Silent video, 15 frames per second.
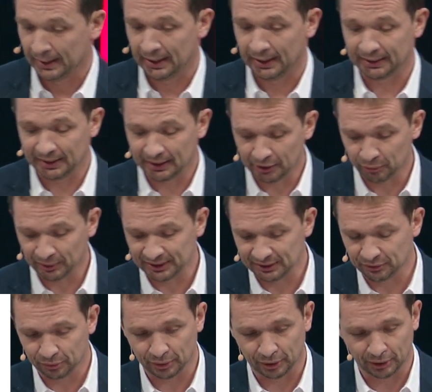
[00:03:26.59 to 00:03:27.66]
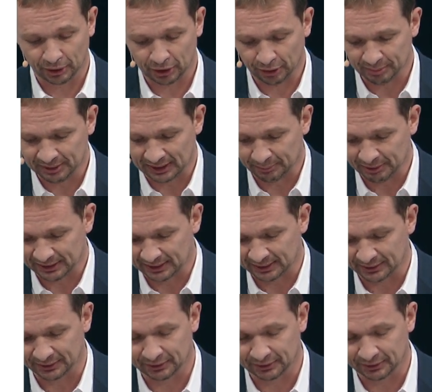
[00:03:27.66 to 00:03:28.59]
And they are ready to adopt telematics.